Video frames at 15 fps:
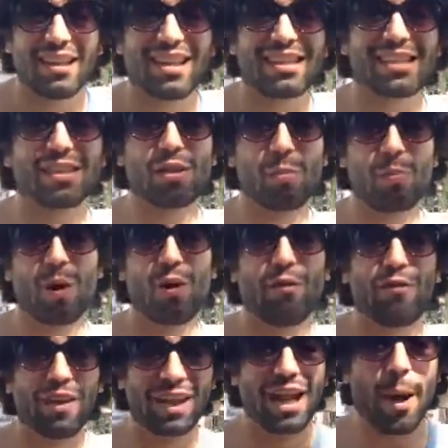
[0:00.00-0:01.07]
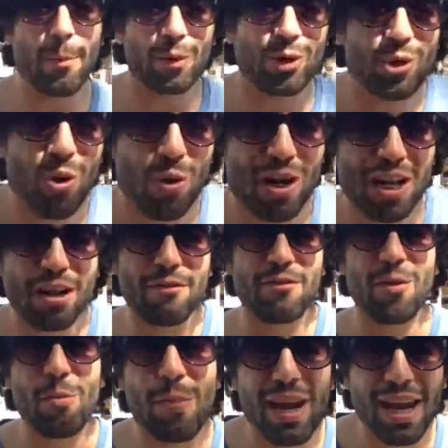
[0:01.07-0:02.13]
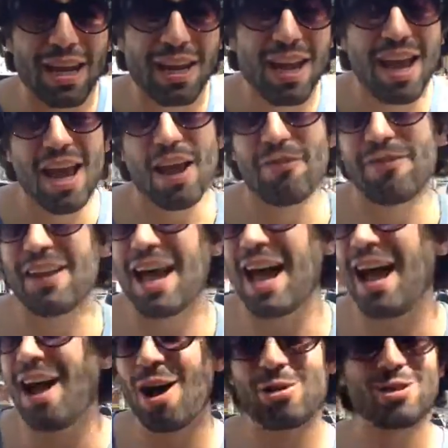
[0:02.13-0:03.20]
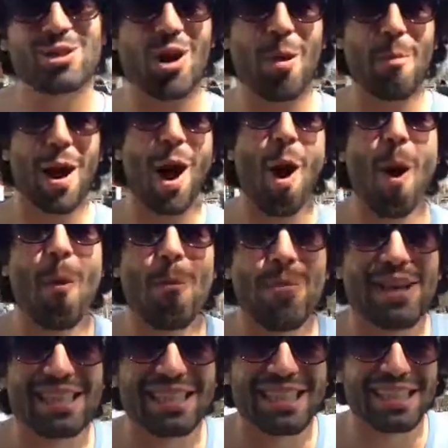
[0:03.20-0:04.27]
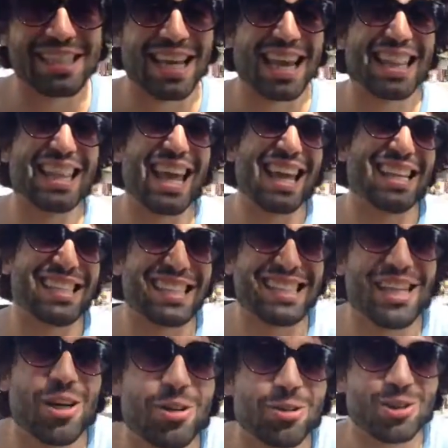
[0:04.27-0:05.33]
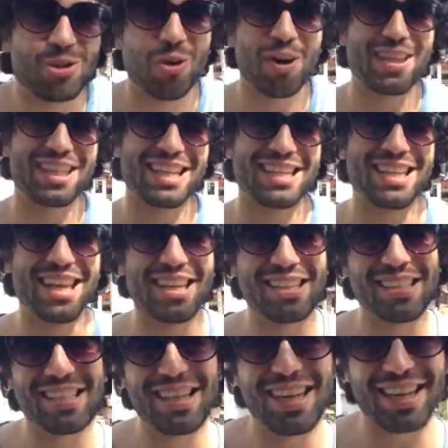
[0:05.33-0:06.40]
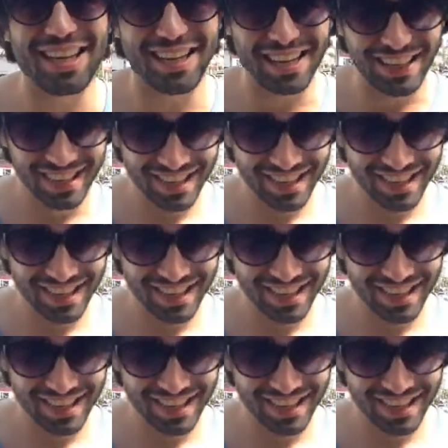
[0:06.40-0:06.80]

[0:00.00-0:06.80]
This is the perfect opportunity for me. If not, I'll start my own business and then still join the DC.